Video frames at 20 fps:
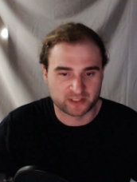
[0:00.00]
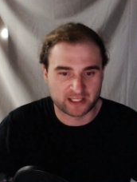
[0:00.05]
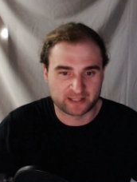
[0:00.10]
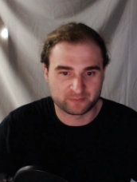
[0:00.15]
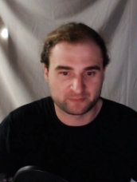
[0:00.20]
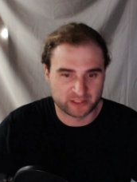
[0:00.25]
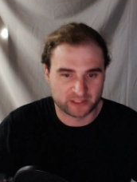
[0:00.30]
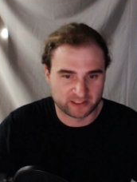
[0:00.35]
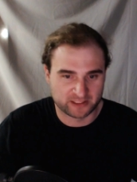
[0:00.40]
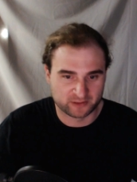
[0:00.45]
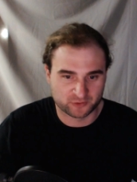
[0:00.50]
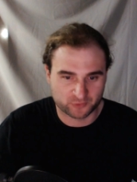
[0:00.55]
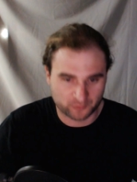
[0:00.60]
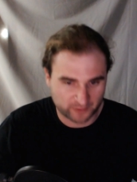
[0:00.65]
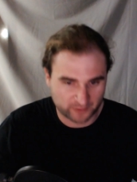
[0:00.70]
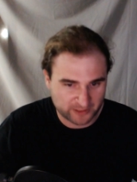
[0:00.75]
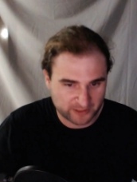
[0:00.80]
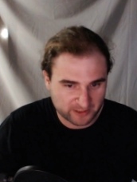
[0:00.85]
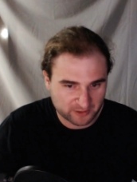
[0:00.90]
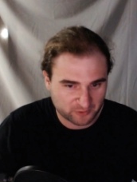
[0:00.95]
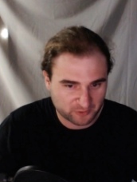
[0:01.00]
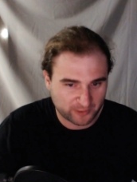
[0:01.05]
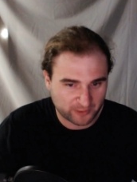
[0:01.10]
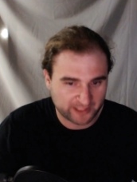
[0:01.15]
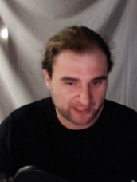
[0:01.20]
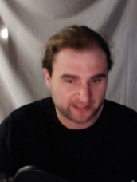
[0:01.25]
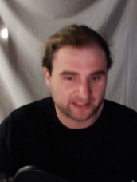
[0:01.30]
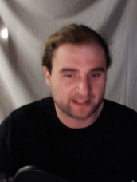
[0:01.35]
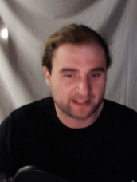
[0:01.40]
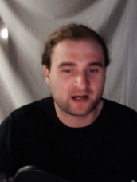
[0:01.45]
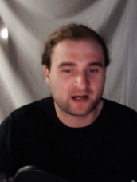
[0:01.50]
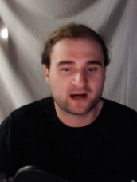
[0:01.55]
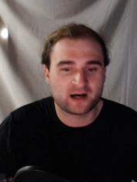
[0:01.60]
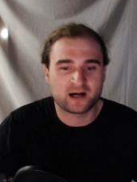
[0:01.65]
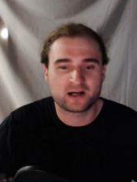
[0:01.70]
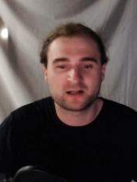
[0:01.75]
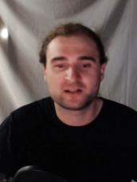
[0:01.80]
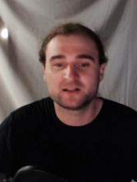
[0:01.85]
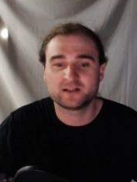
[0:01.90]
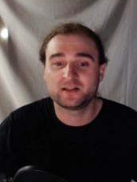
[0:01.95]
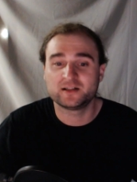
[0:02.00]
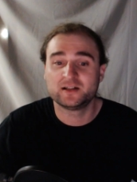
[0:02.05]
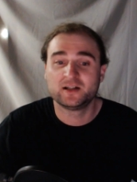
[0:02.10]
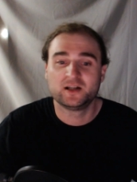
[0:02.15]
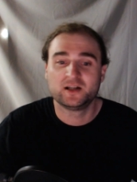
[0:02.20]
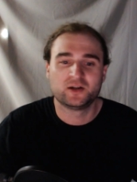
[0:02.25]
not be treated the way they are,